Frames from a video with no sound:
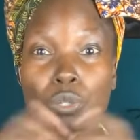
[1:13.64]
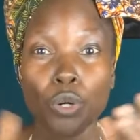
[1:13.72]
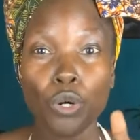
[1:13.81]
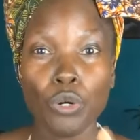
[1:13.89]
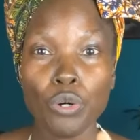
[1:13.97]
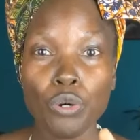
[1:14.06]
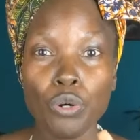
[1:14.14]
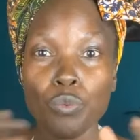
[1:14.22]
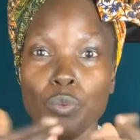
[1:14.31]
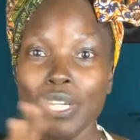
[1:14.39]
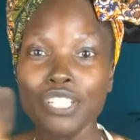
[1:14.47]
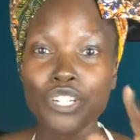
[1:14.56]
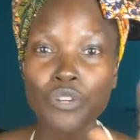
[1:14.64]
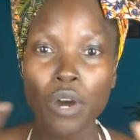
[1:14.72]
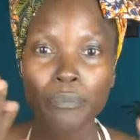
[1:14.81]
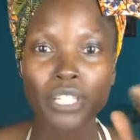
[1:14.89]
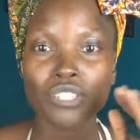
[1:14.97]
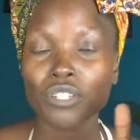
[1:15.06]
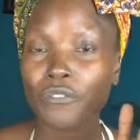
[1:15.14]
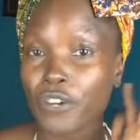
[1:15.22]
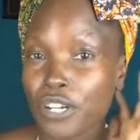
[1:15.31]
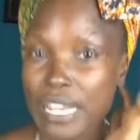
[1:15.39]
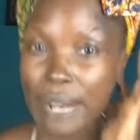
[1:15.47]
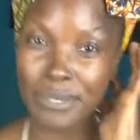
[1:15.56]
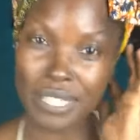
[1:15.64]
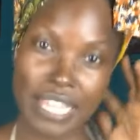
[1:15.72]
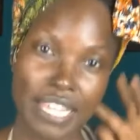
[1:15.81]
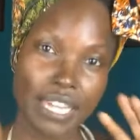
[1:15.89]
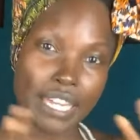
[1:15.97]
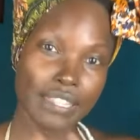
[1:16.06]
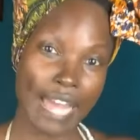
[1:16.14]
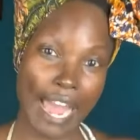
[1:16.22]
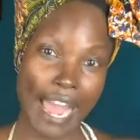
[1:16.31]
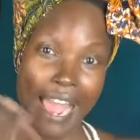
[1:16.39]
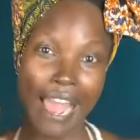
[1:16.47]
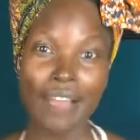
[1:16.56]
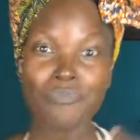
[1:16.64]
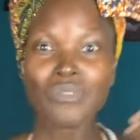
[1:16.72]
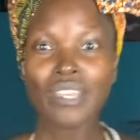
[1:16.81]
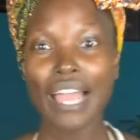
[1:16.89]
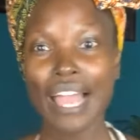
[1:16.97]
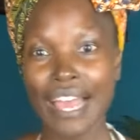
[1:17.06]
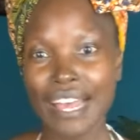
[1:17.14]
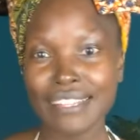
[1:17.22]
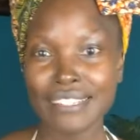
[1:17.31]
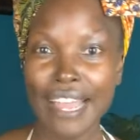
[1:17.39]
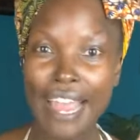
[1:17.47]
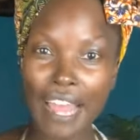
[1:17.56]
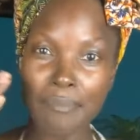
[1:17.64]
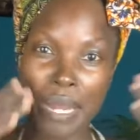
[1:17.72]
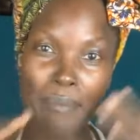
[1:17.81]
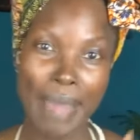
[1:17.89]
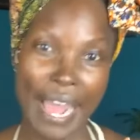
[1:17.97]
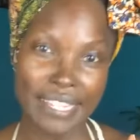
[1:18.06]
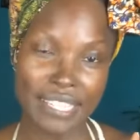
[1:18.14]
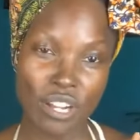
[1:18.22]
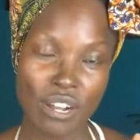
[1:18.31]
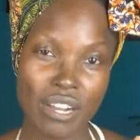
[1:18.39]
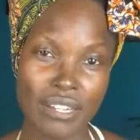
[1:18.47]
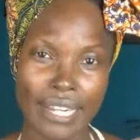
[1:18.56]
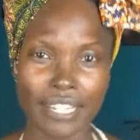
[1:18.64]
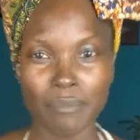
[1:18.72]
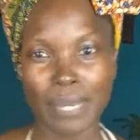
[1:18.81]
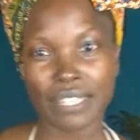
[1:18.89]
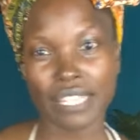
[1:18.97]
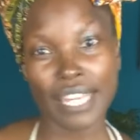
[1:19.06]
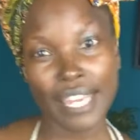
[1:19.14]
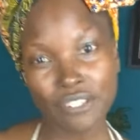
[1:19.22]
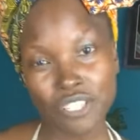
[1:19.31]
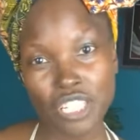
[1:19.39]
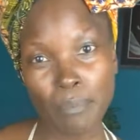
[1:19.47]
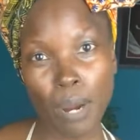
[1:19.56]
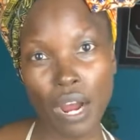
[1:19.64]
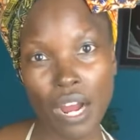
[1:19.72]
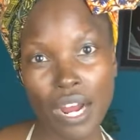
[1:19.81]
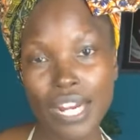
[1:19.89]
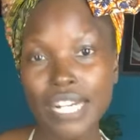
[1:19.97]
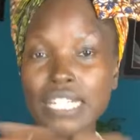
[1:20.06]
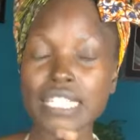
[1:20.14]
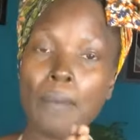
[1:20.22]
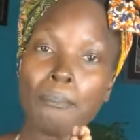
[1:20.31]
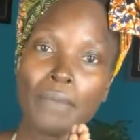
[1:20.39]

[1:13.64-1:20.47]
What do you want me to do first? I was thinking that as I have my mask on, I could make the energy bars,